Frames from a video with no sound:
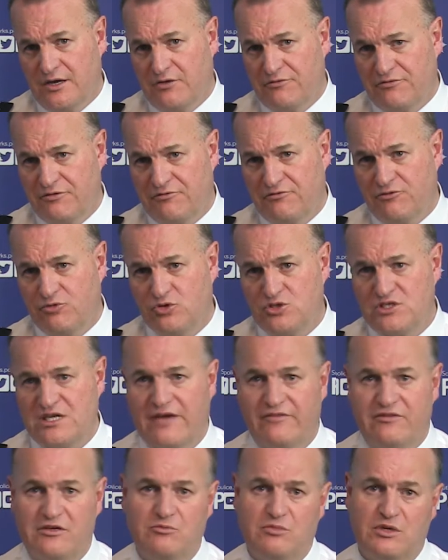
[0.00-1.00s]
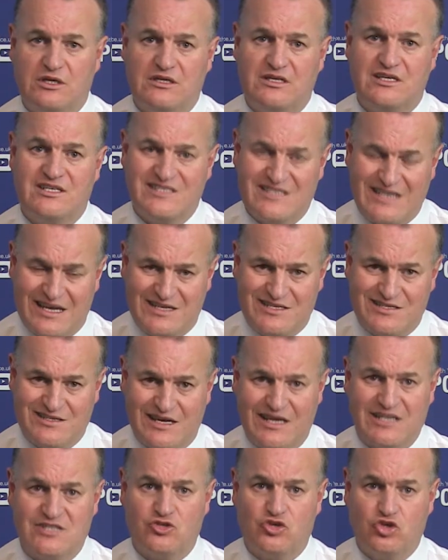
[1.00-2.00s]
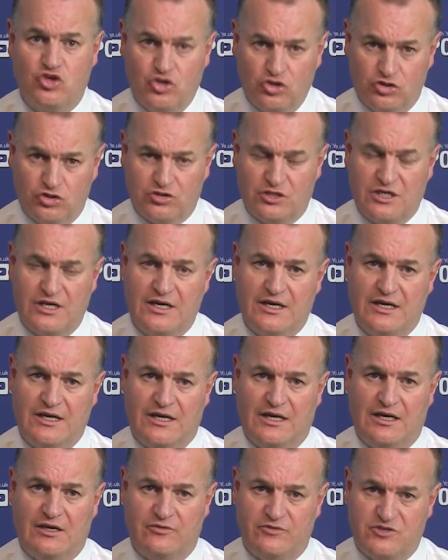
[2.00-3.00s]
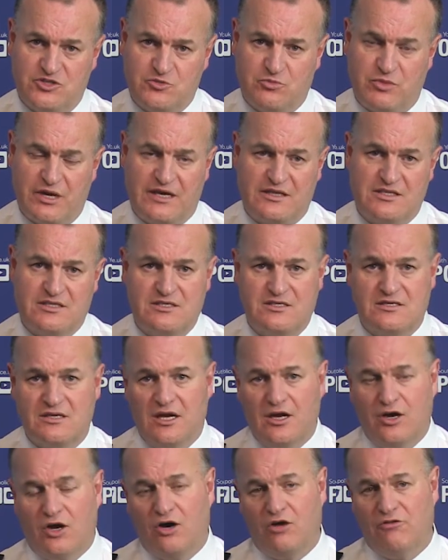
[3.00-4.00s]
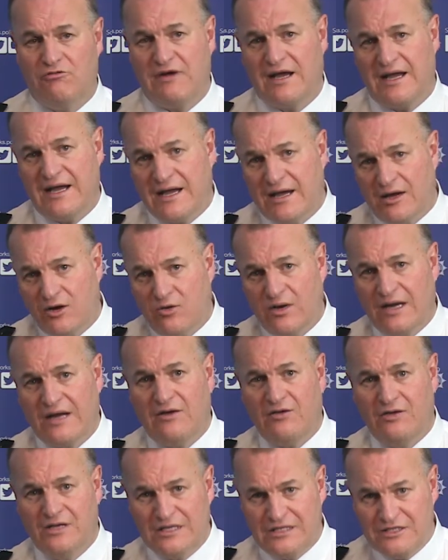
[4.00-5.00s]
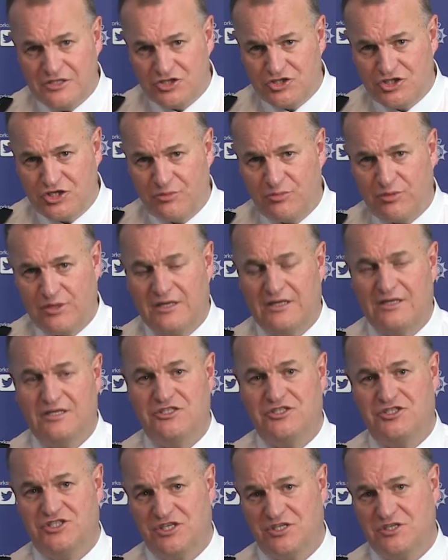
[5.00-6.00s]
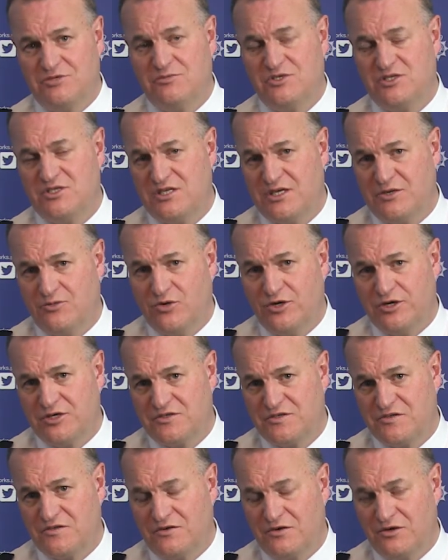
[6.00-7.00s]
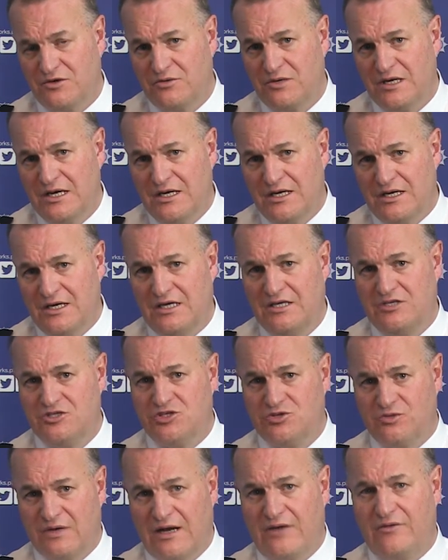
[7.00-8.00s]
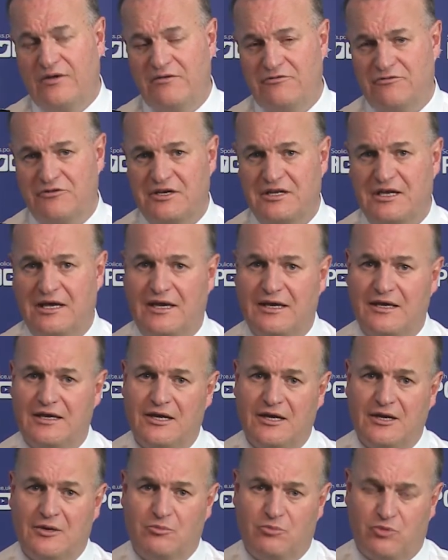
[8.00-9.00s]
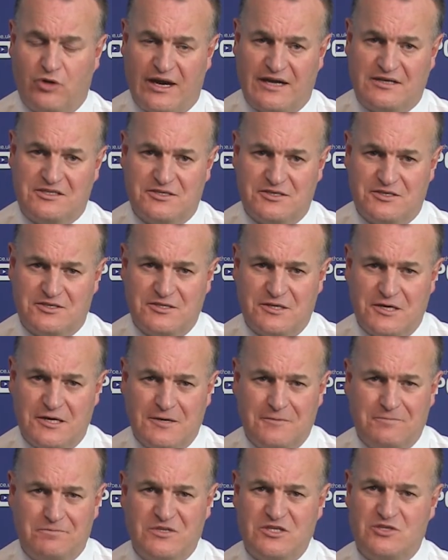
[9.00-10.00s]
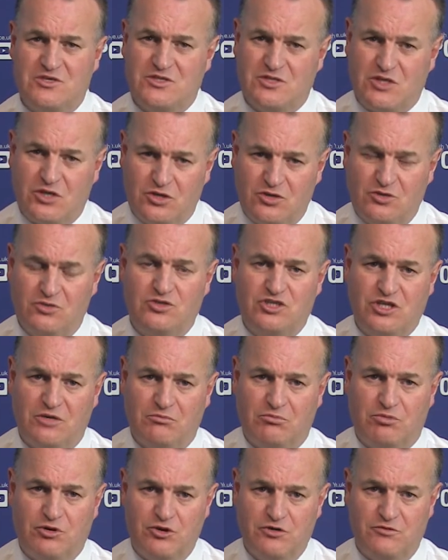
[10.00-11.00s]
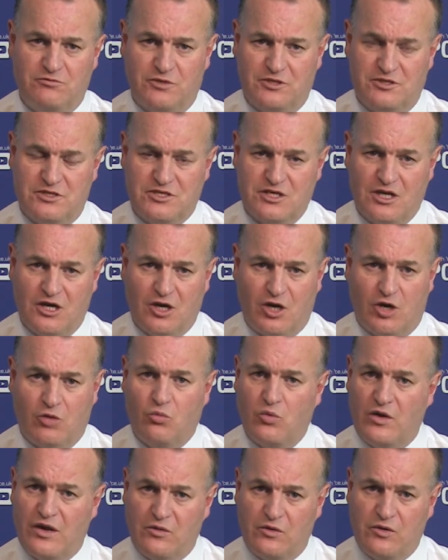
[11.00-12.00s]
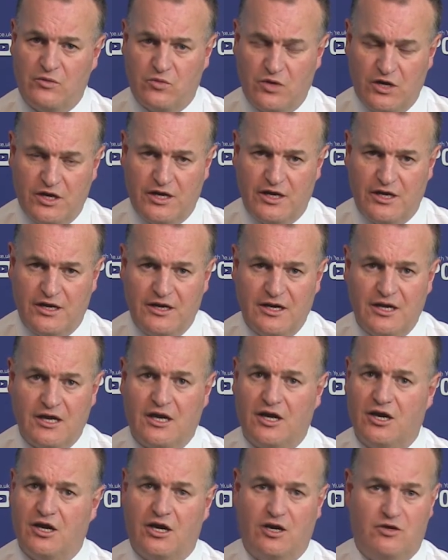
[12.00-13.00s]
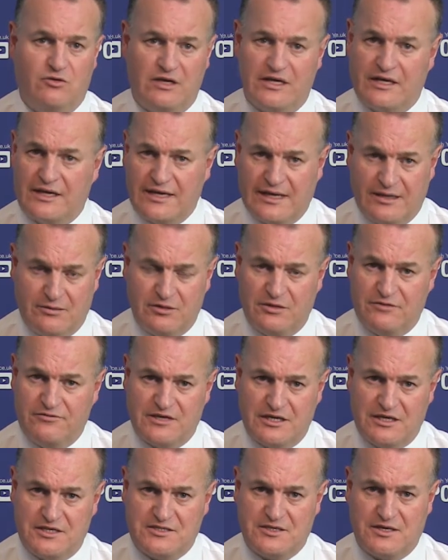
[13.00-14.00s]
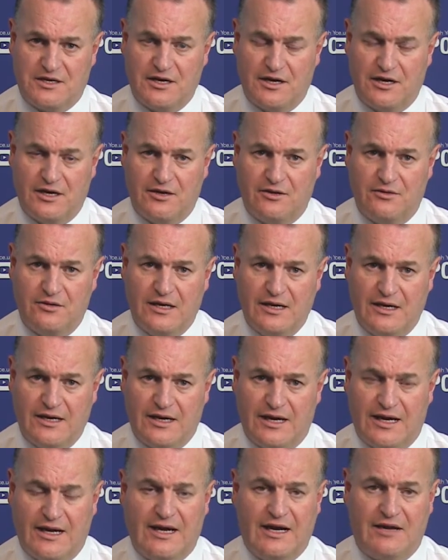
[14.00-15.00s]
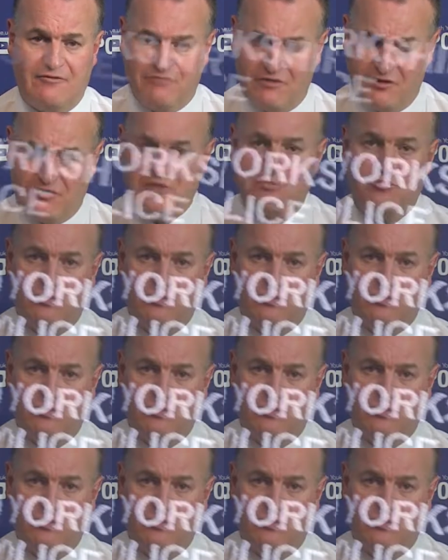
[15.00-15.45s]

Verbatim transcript: of the force having been assessed as good in respects of how our leadership and legitimacy works through into our everyday practice. This is a huge improvement on where we were only a couple of years ago. I'm very